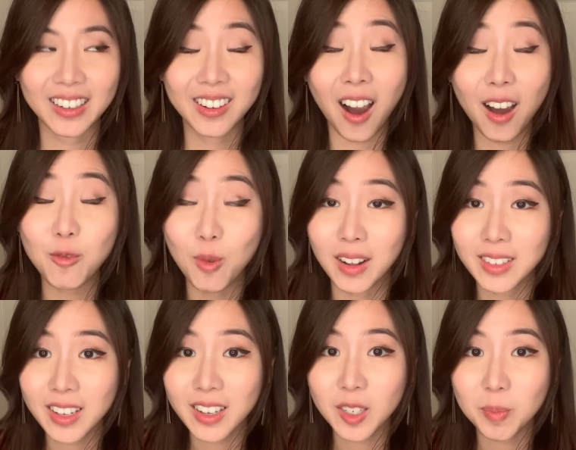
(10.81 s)
God
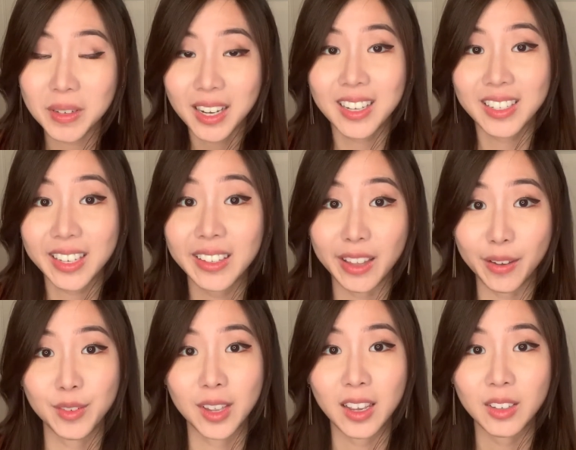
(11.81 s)
wants us because he
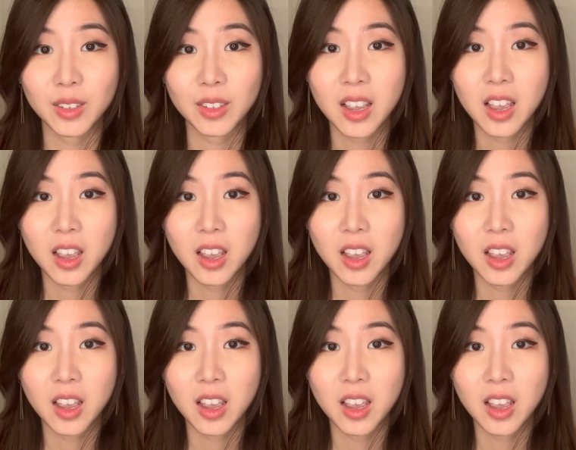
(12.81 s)
loves us,